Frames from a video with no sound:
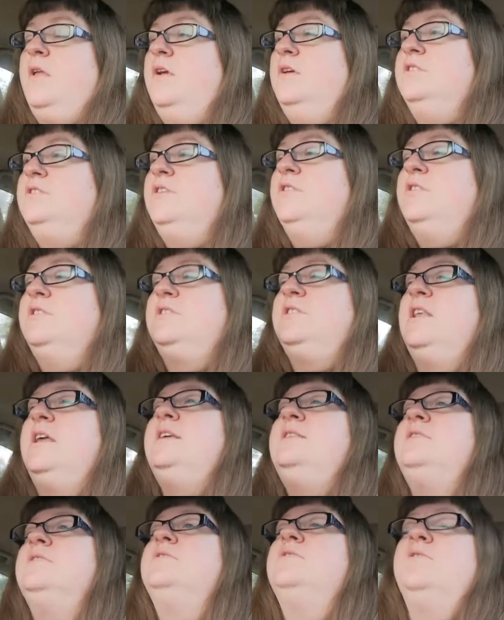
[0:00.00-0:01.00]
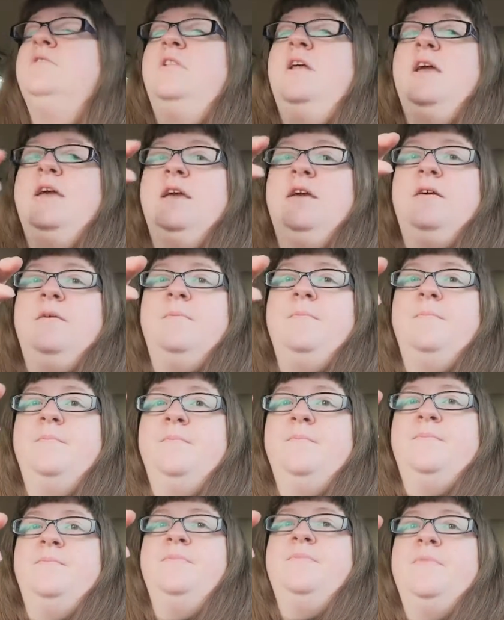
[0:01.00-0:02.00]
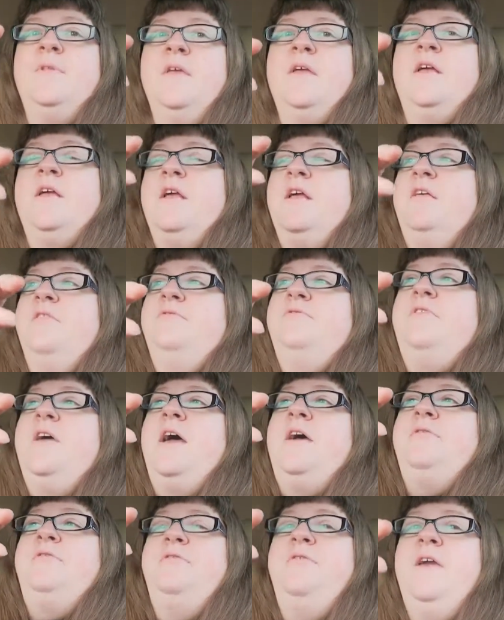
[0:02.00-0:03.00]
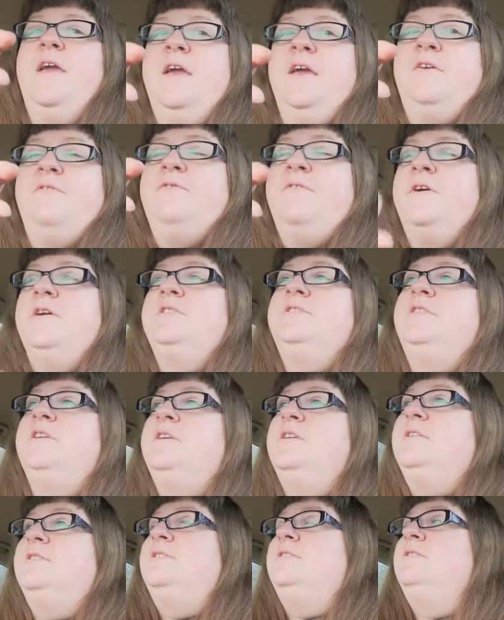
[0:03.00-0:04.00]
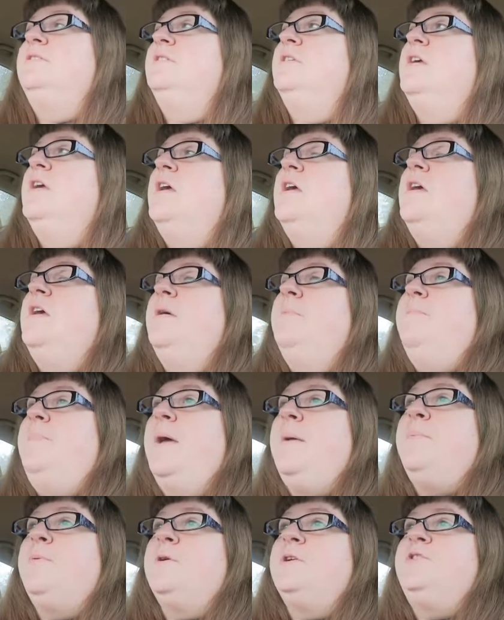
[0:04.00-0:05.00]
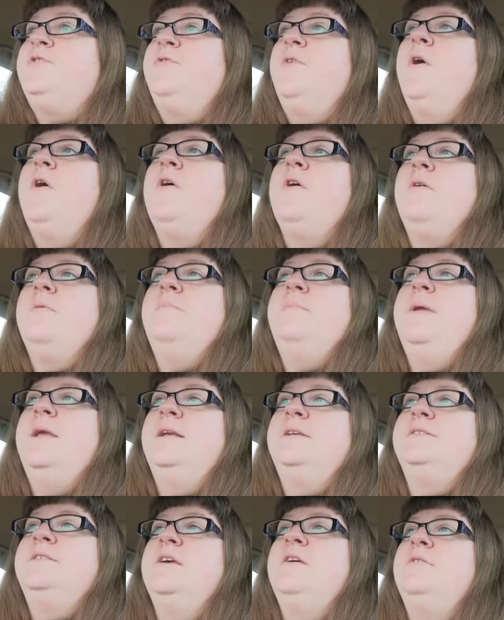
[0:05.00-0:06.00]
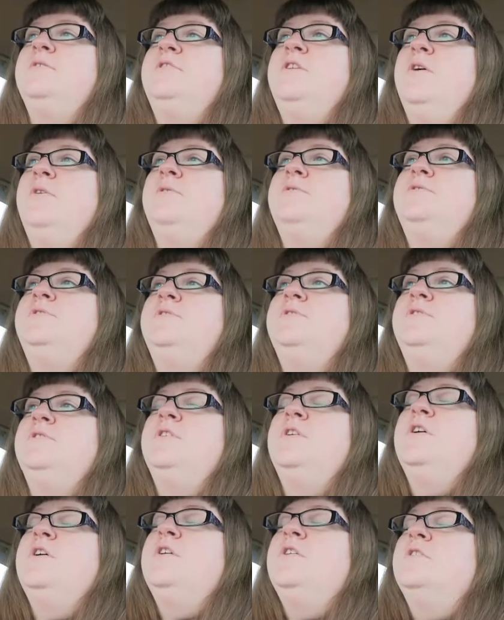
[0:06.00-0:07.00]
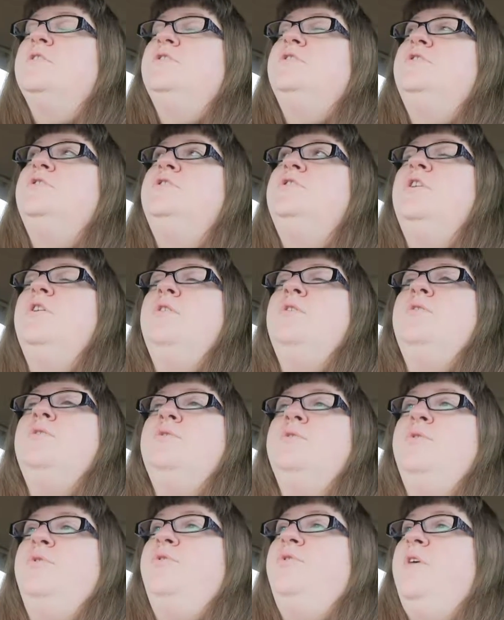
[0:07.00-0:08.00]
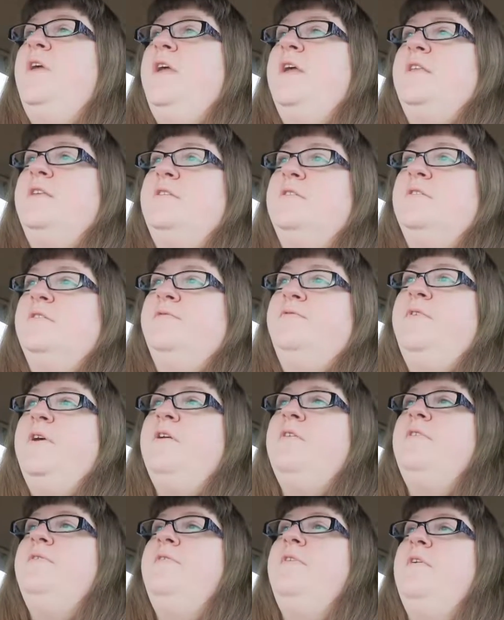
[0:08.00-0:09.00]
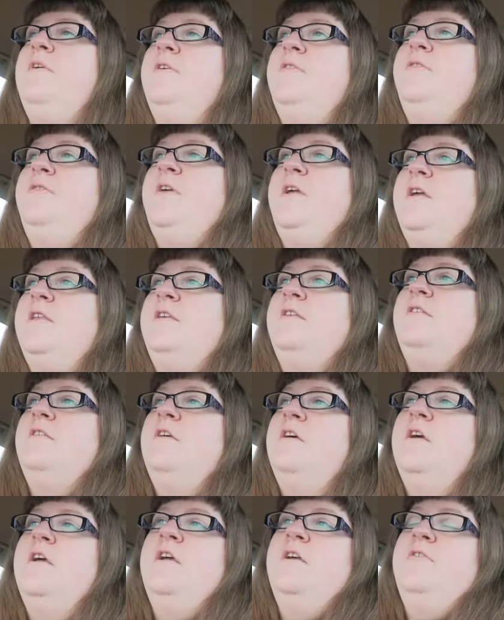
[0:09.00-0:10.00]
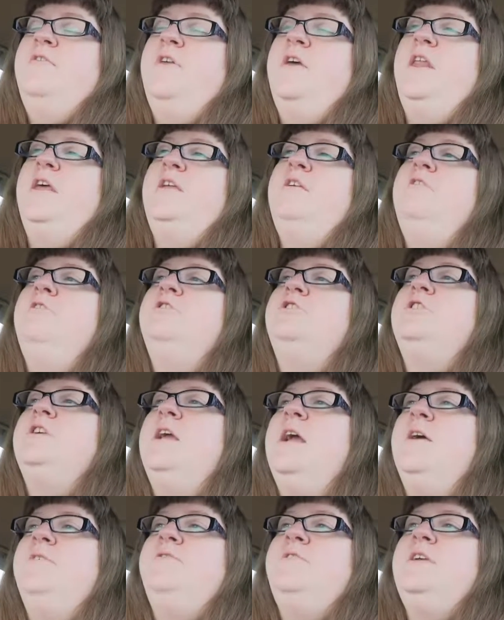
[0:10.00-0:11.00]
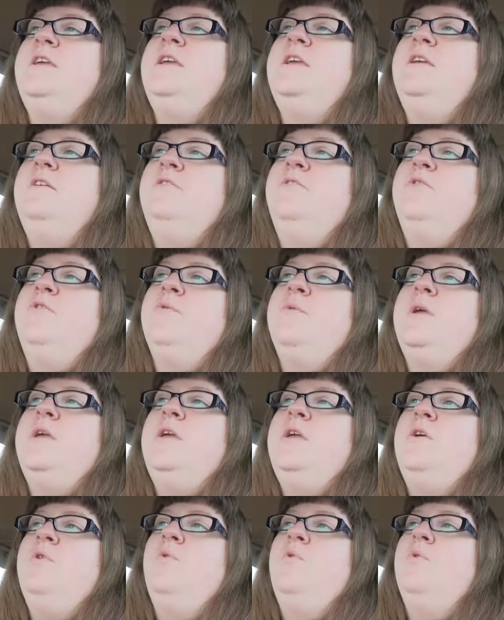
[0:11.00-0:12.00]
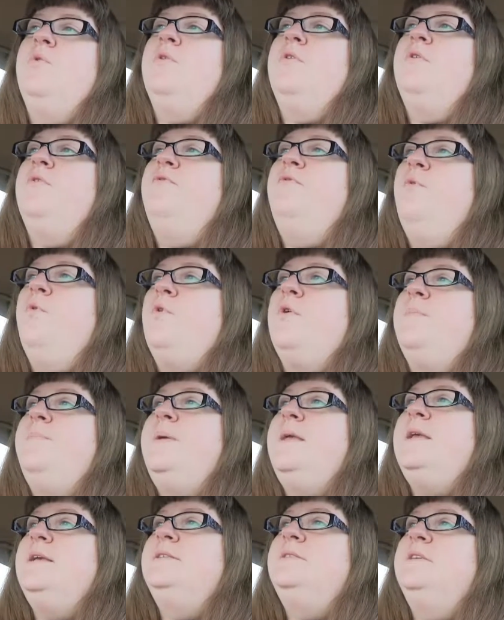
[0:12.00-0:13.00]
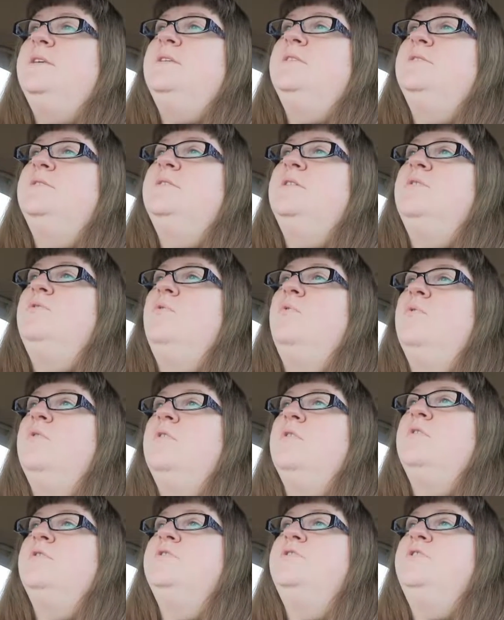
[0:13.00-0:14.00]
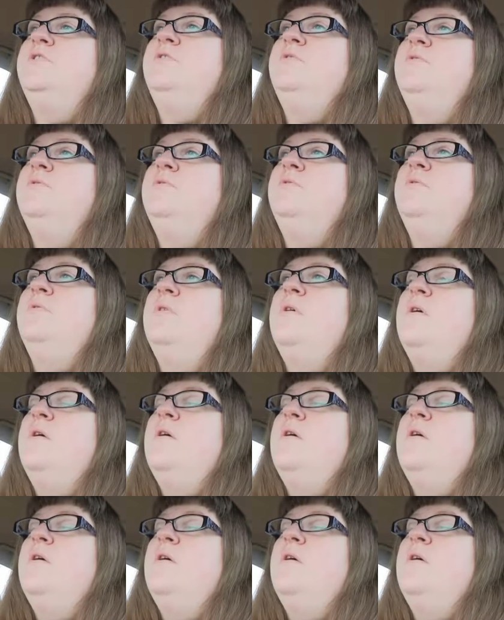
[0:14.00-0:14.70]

So the slices are like that thick versus Pepperidge Farm makes their toast so thin, very, very thin, that I usually have to eat 3 or 4 pieces in order to